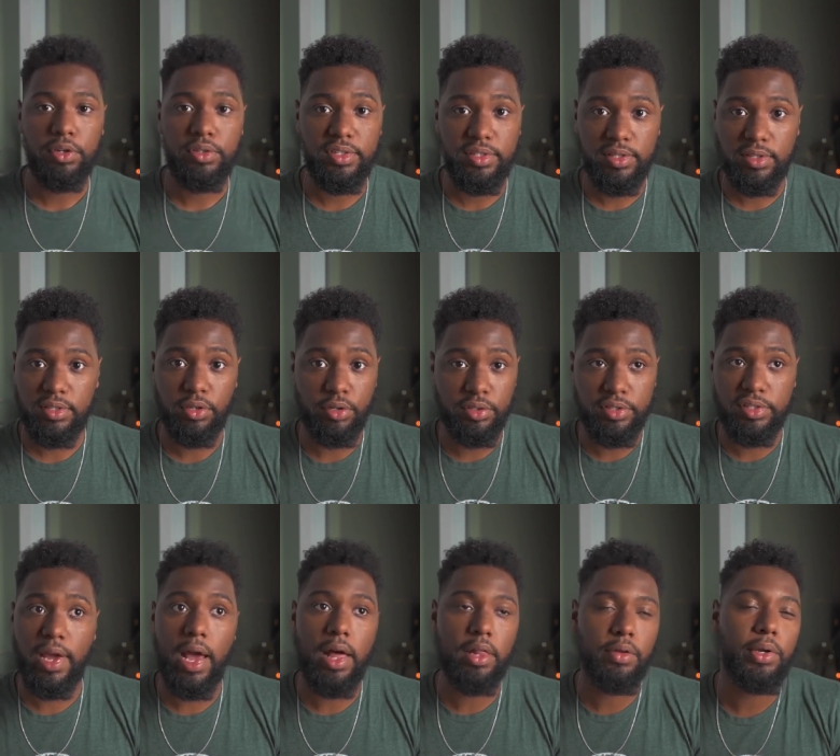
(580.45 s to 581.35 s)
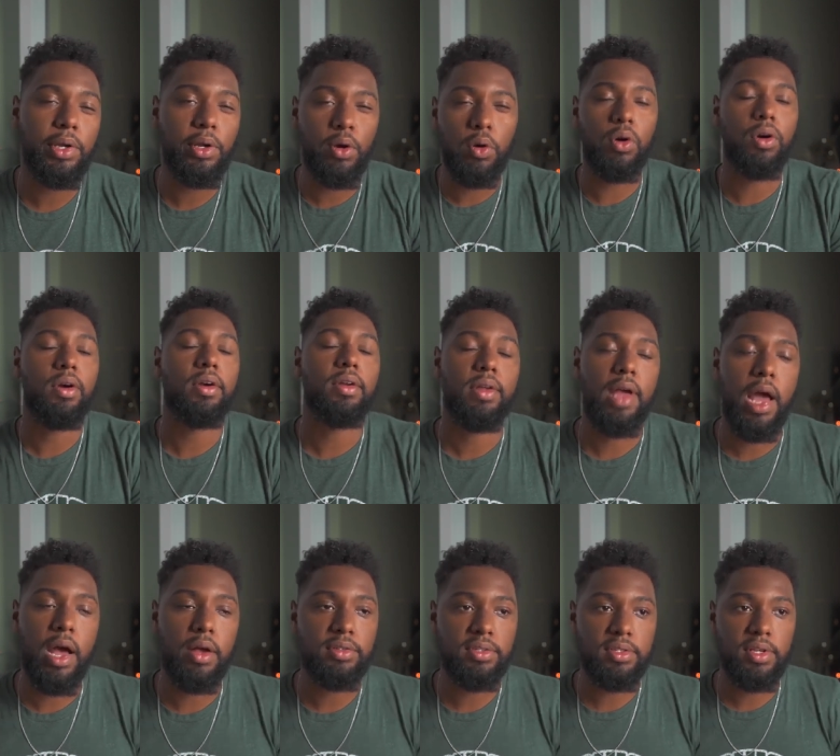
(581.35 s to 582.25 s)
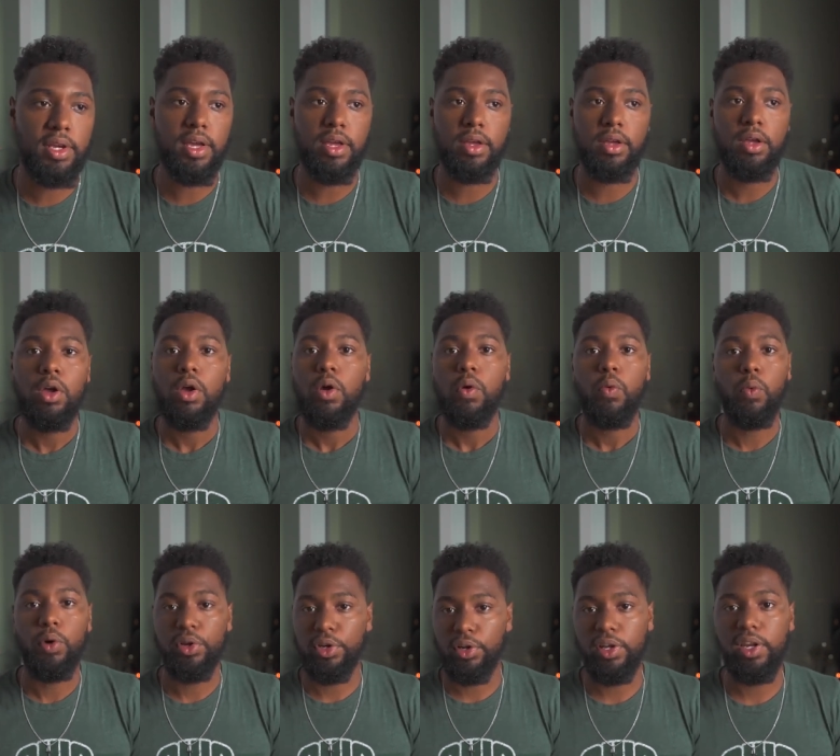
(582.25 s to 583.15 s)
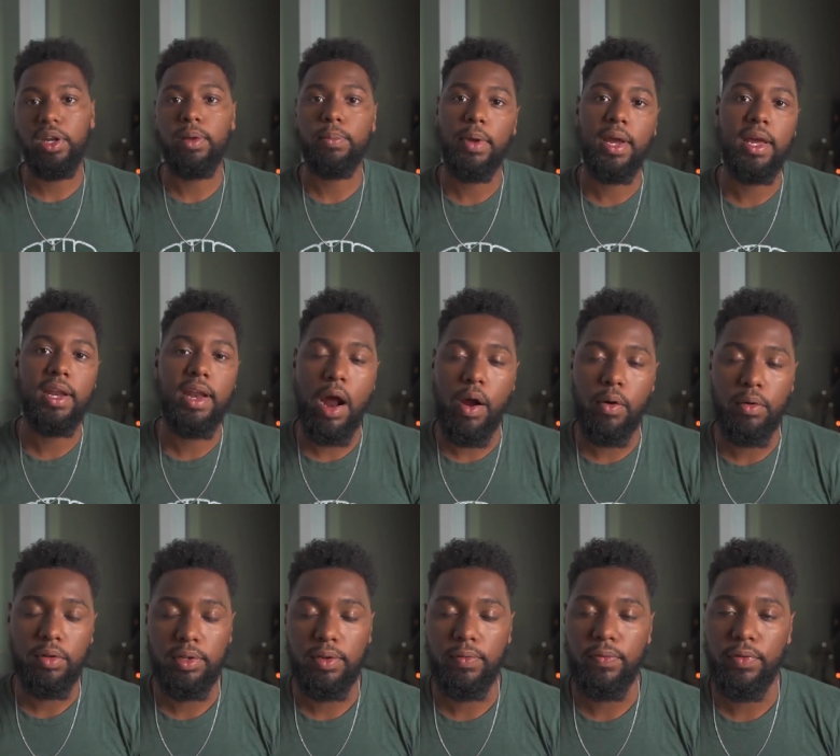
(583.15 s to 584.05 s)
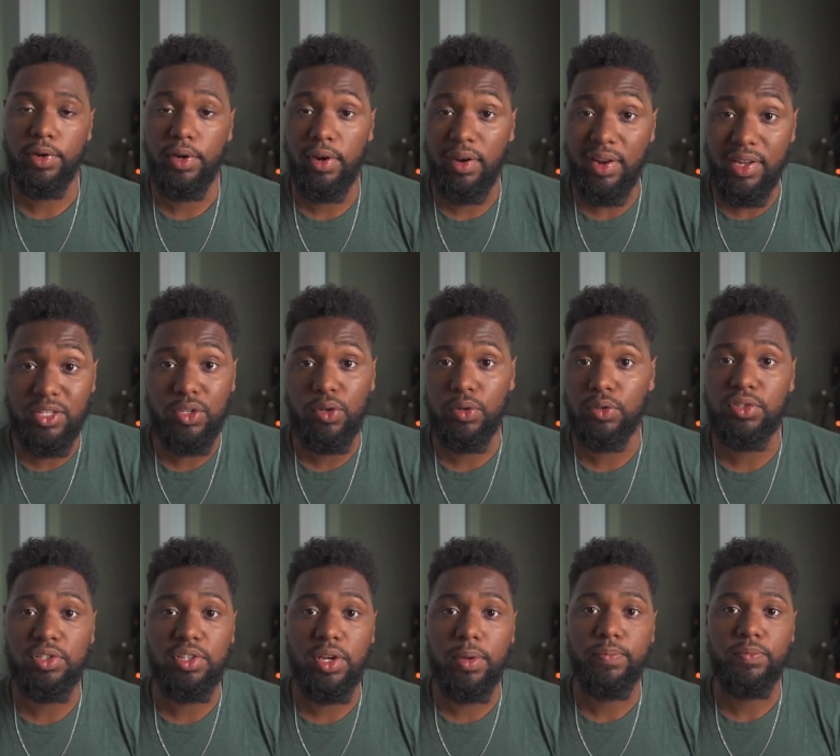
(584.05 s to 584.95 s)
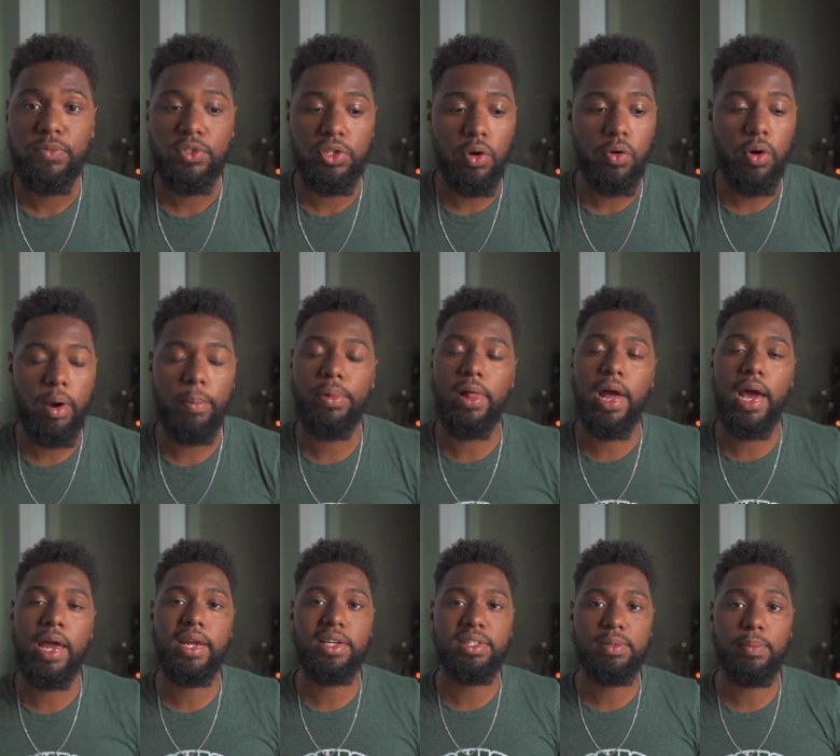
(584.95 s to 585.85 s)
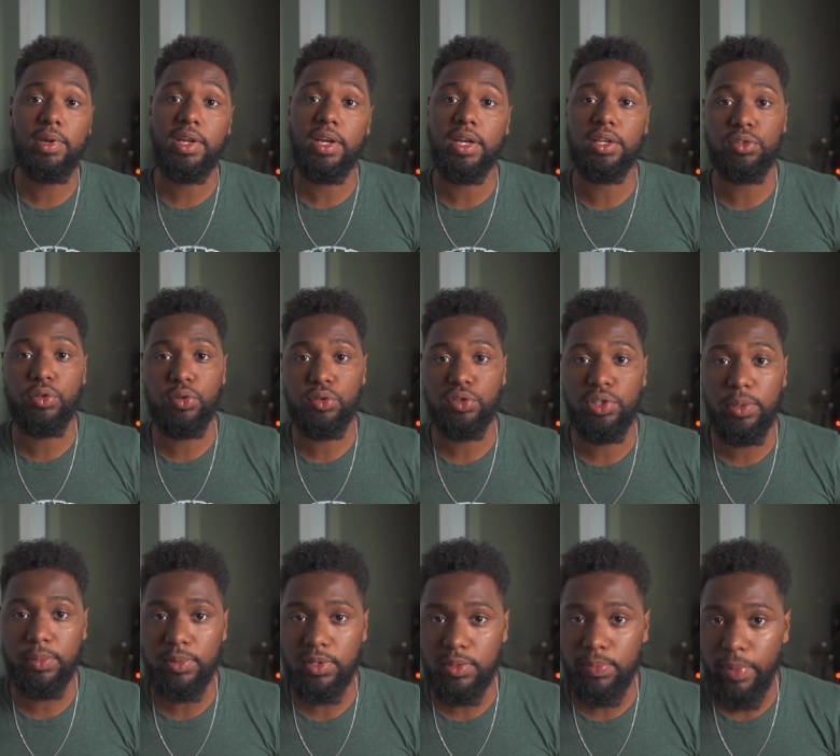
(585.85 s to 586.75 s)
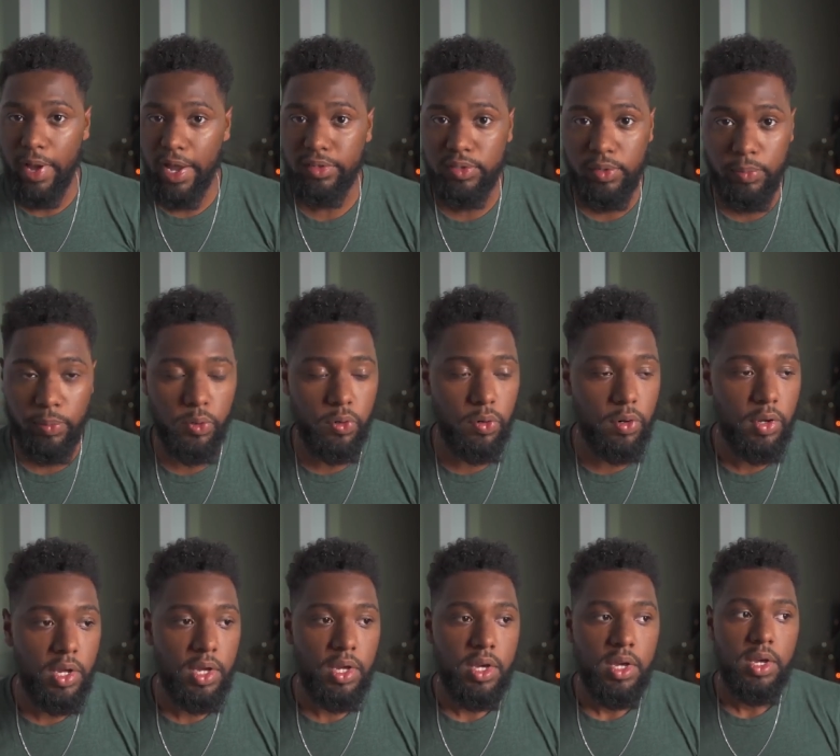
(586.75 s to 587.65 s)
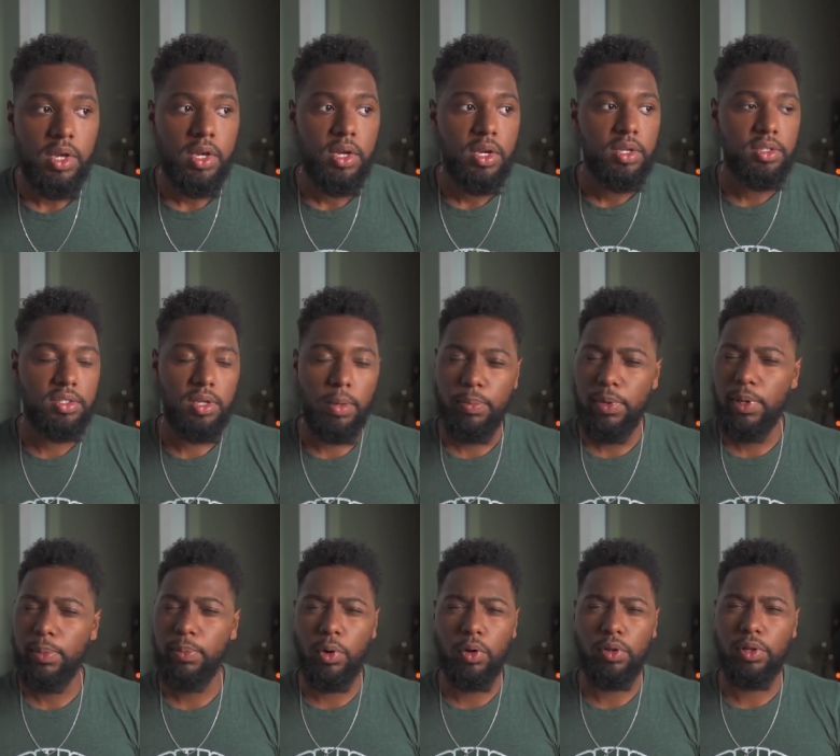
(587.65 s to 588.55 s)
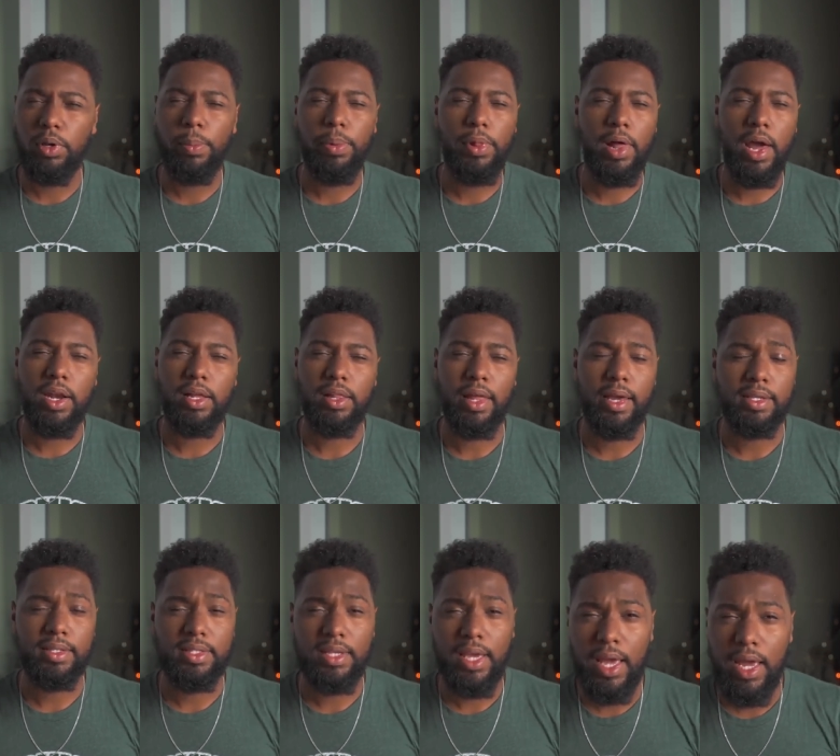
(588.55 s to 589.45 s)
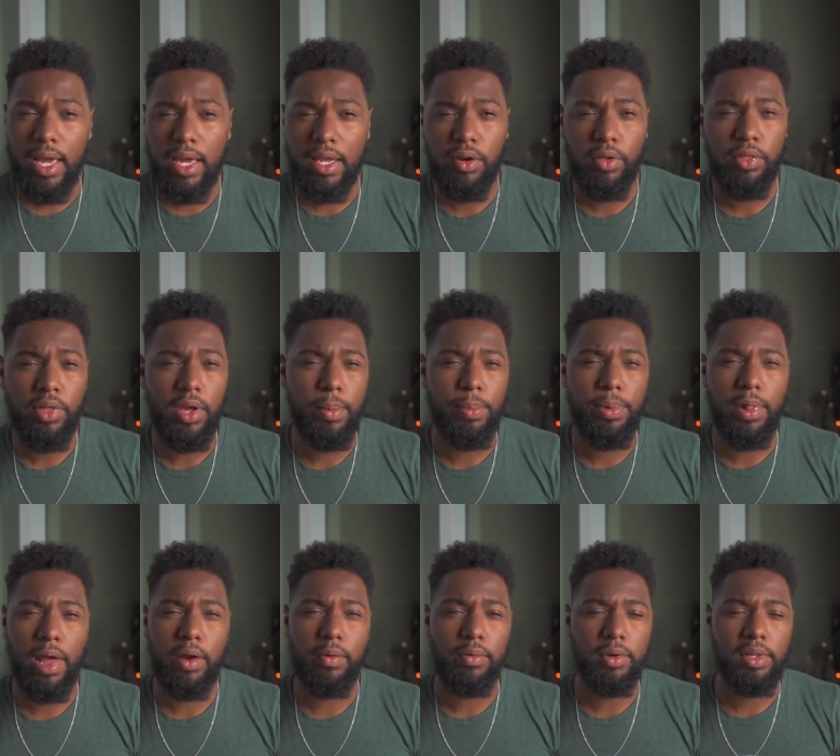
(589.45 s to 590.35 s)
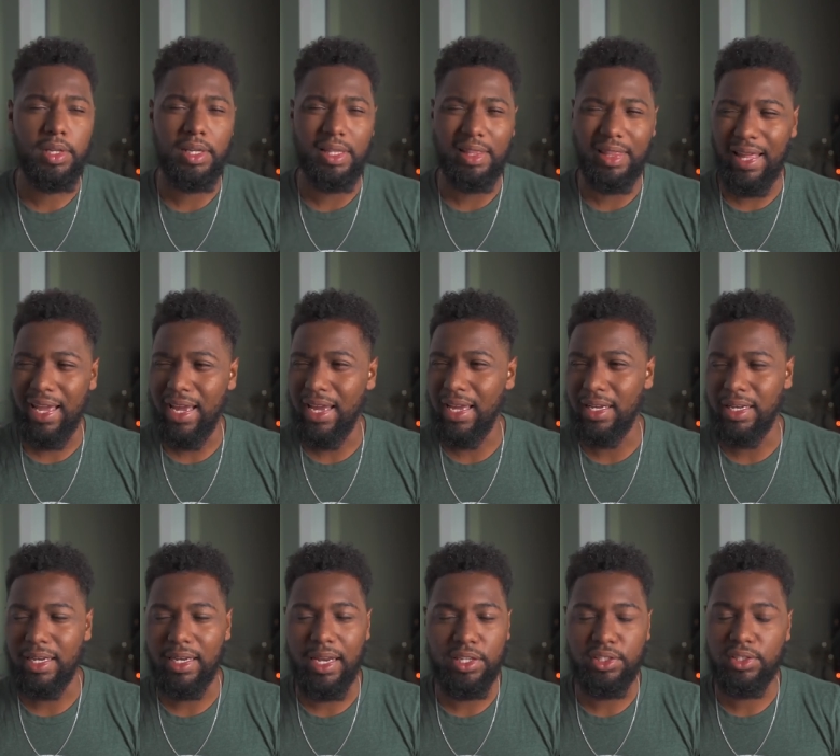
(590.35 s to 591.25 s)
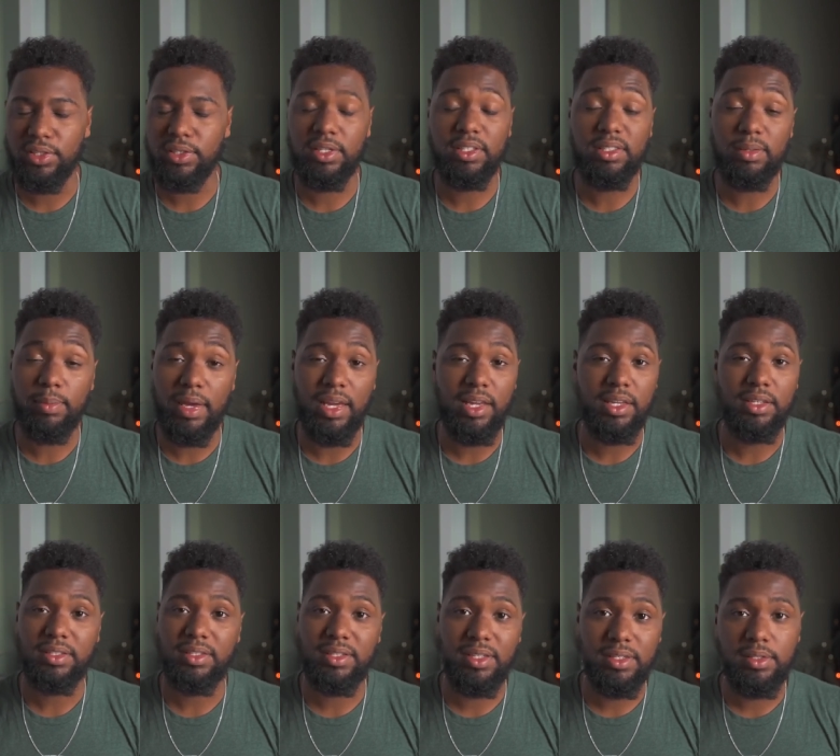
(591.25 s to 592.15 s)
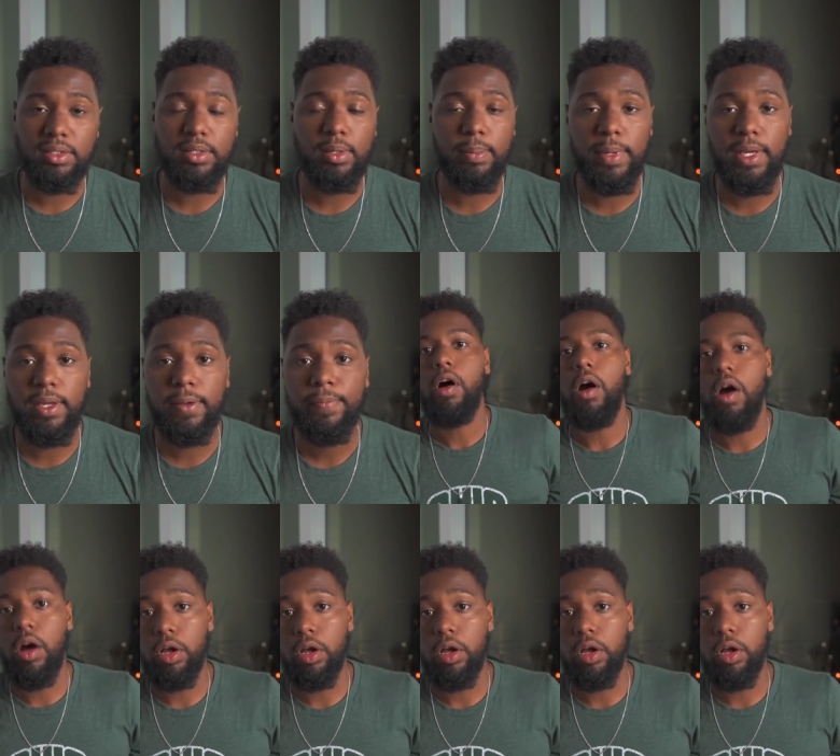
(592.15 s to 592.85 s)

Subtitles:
salary, or I would say what you're getting paid hourly for your internship. So apply to as many internships as possible. some people only apply to like 10 or they apply really late, and that just doesn't make sense to me.